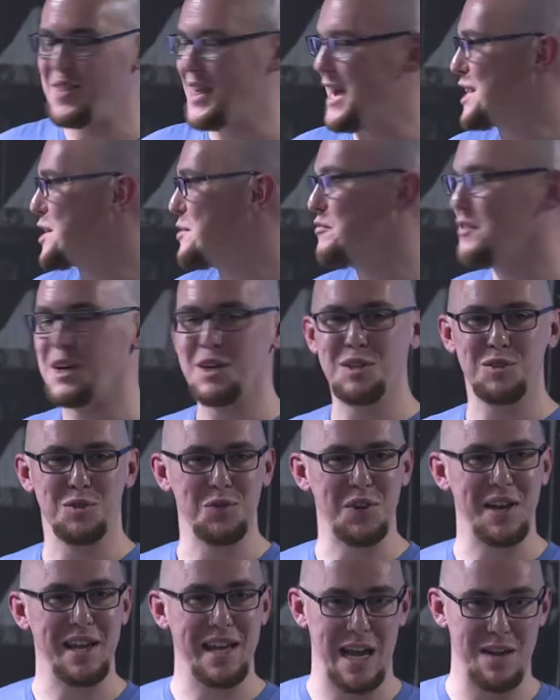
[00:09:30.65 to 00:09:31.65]
their
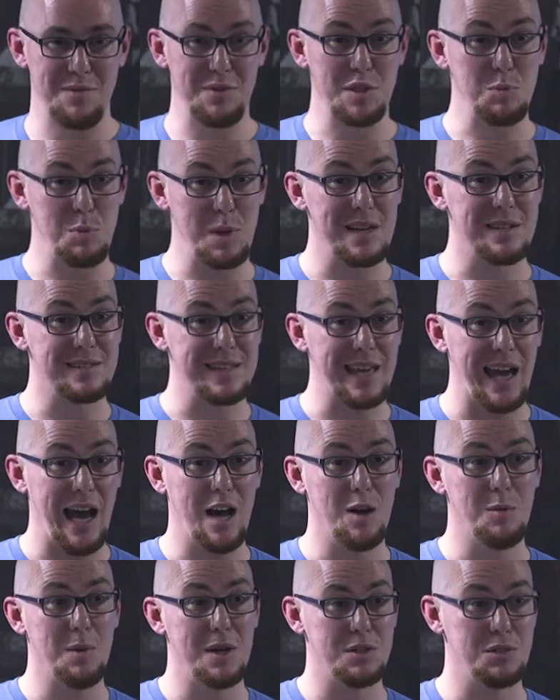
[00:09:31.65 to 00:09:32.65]
conversion rate, average basket,
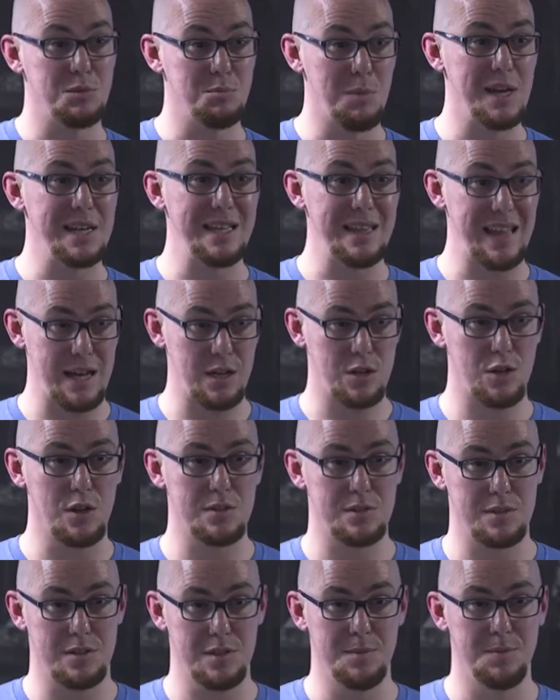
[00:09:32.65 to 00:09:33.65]
how much money that
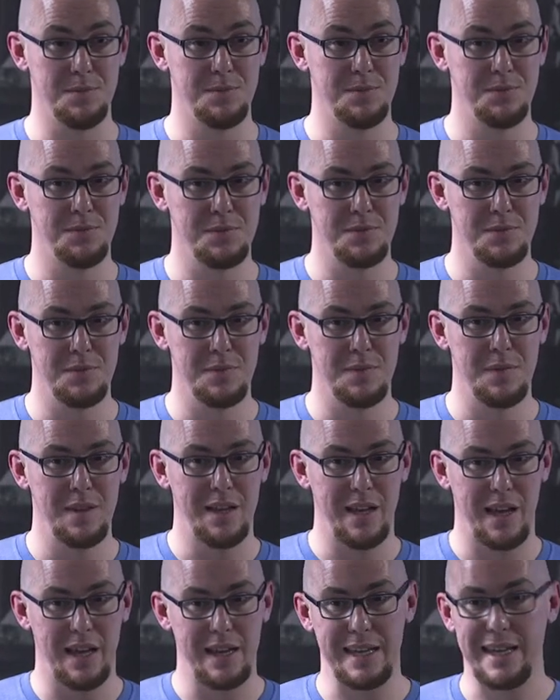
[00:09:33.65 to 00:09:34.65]
cost them.
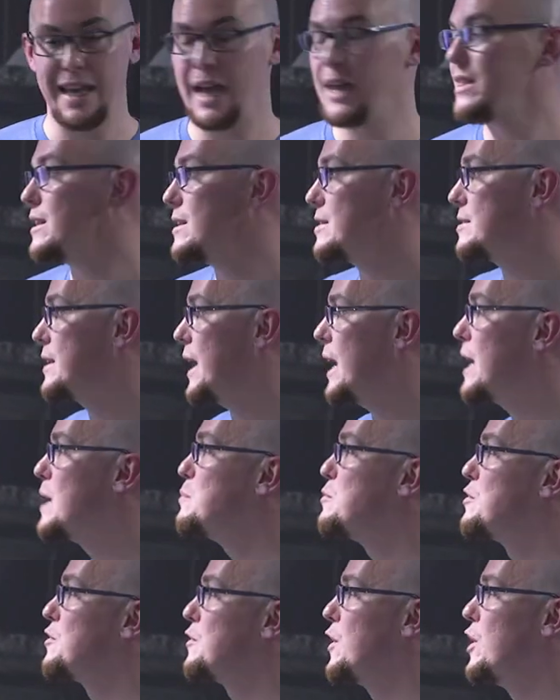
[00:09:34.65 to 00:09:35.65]
And again, this
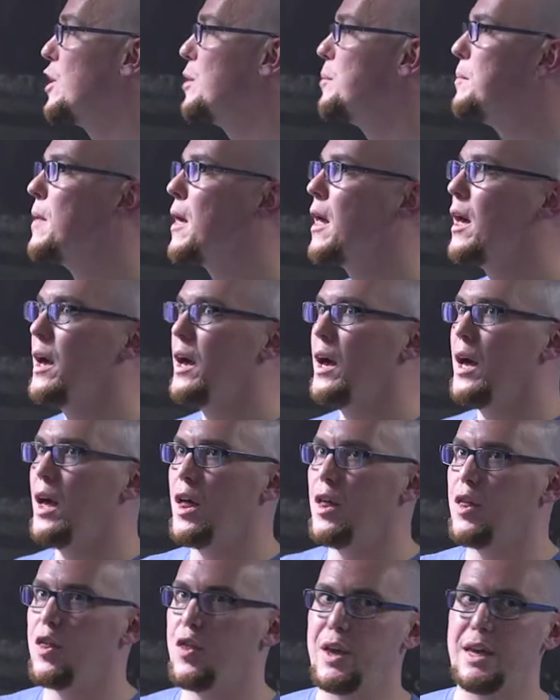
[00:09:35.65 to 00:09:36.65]
came from
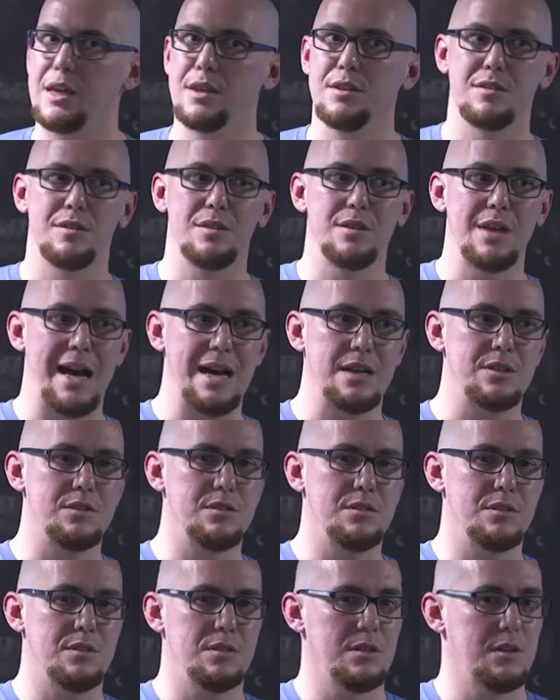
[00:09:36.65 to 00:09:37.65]
things that
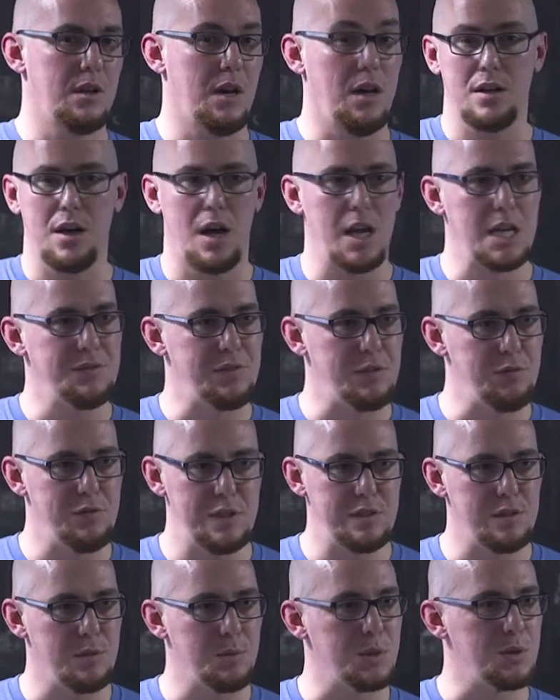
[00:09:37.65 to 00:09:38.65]
are kind of
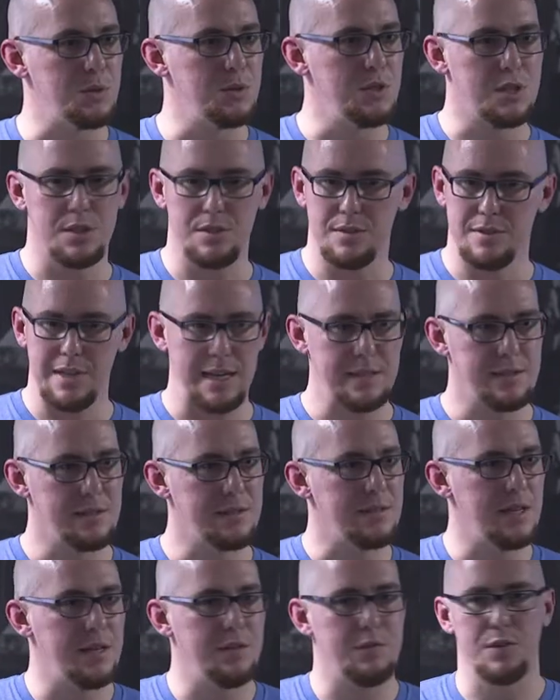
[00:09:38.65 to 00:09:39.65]
invisible. You can
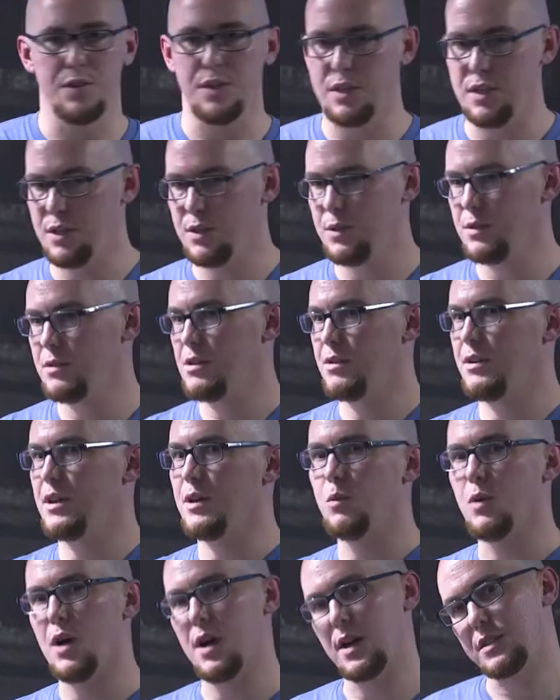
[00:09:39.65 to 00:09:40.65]
test it for the user and
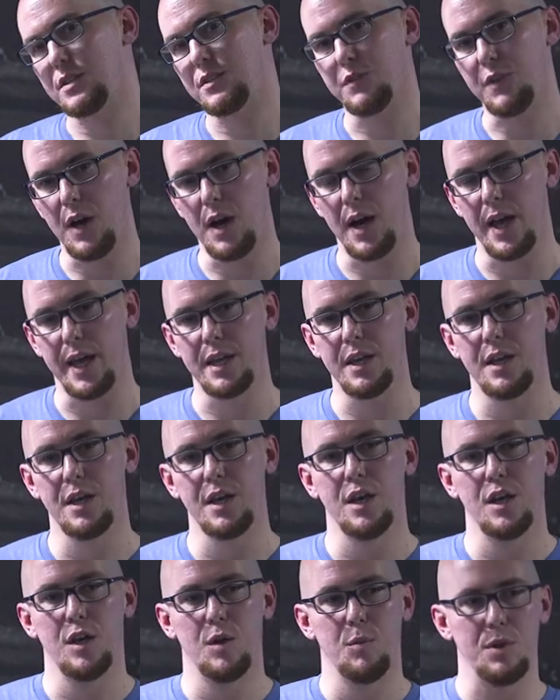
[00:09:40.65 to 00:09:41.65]
it works fine,
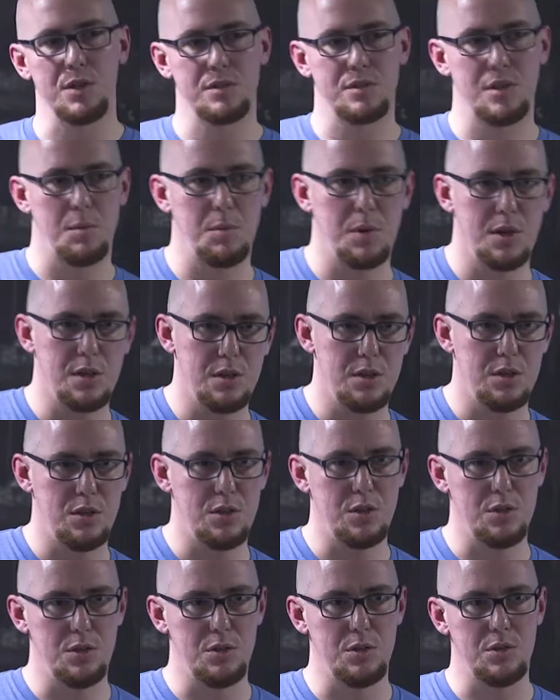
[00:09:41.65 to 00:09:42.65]
but someone
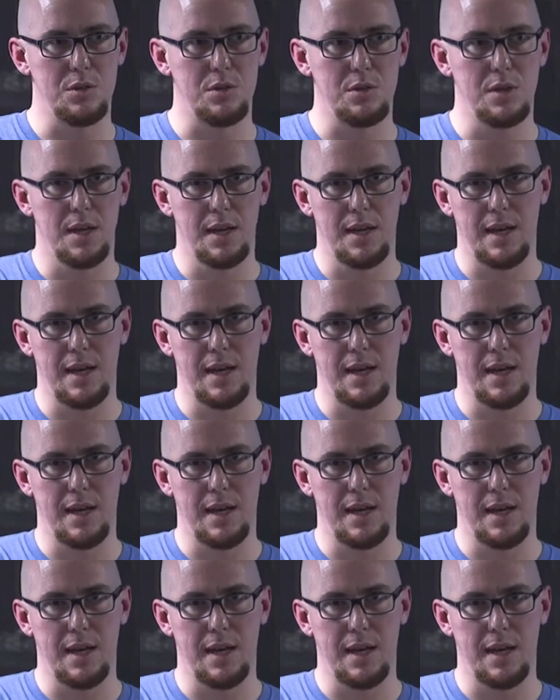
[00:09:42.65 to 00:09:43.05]
who